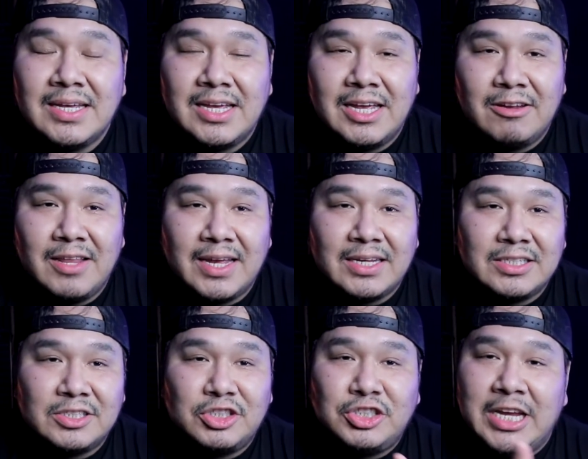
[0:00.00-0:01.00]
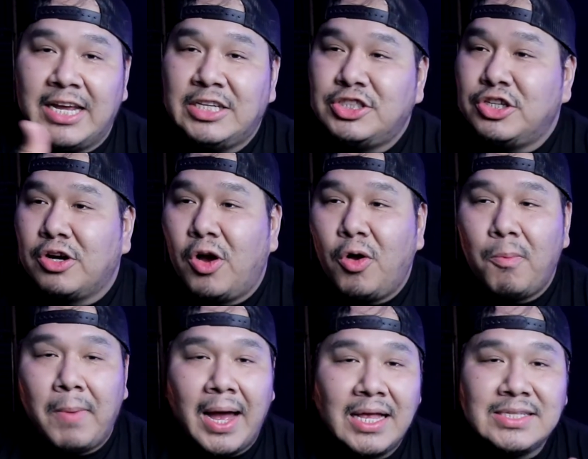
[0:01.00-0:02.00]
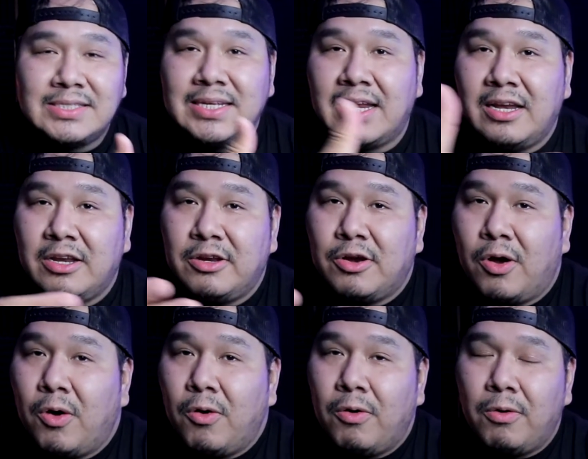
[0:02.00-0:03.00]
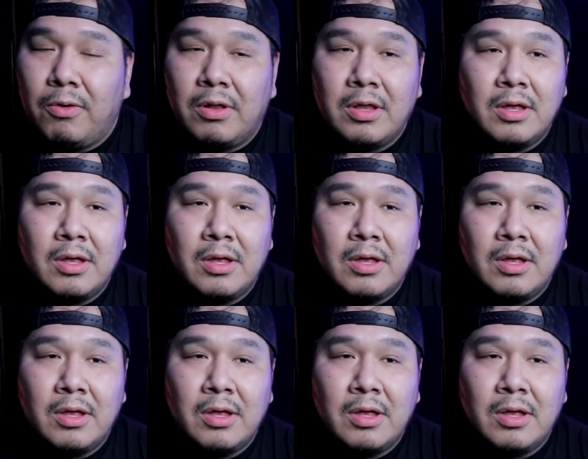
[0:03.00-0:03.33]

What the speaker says: it like changed your whole mindset and your whole